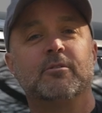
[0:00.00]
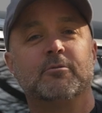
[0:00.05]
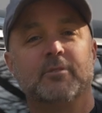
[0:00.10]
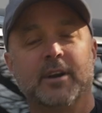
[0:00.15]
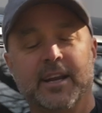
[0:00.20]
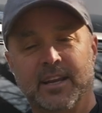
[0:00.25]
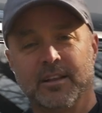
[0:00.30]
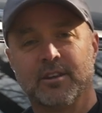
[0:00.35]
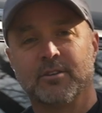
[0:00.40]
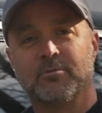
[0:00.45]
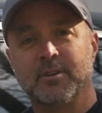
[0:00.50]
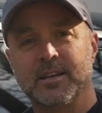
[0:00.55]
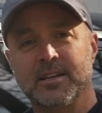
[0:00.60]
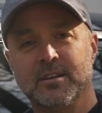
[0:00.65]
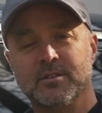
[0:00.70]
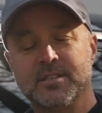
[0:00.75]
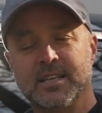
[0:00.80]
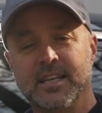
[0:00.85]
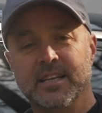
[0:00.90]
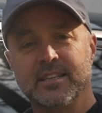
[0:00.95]
regular
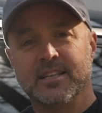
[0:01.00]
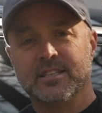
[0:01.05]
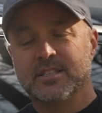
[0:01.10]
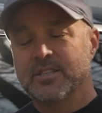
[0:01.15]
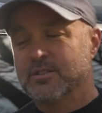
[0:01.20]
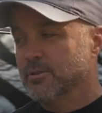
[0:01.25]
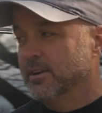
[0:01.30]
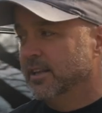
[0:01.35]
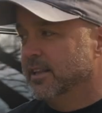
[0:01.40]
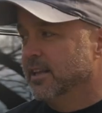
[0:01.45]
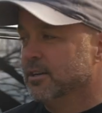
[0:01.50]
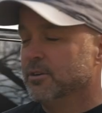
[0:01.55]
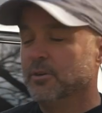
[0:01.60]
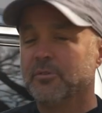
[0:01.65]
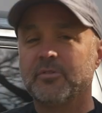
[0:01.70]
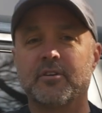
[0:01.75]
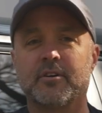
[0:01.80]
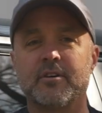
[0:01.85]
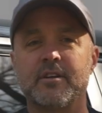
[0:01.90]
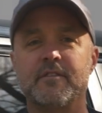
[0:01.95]
window tint that's street legal,
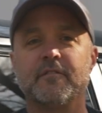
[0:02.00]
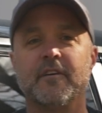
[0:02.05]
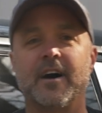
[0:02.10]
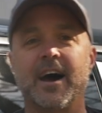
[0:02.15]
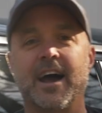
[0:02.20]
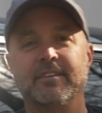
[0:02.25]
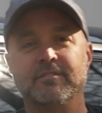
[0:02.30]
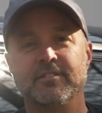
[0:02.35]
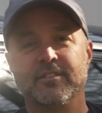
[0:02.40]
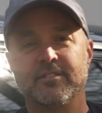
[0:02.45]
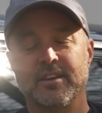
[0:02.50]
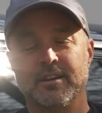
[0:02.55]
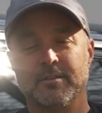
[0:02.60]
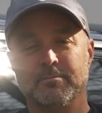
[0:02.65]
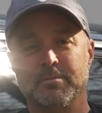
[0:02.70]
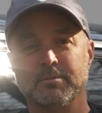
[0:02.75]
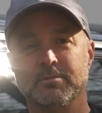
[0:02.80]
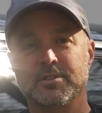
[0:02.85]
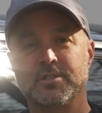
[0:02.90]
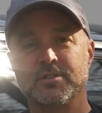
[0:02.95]
35 is going to
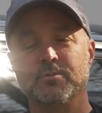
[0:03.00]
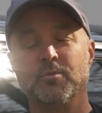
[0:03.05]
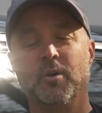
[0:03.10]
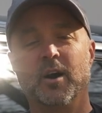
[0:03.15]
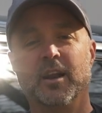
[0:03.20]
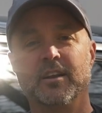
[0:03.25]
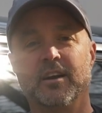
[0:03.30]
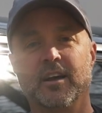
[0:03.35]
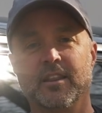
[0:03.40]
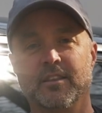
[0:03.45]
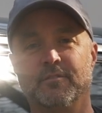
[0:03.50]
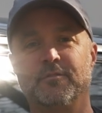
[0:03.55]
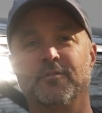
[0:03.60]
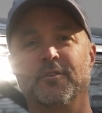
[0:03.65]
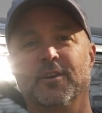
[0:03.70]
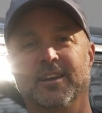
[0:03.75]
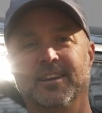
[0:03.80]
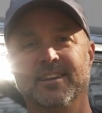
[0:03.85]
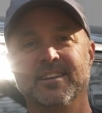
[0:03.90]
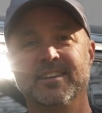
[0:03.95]
be what you want on the
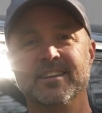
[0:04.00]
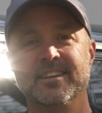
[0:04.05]
front.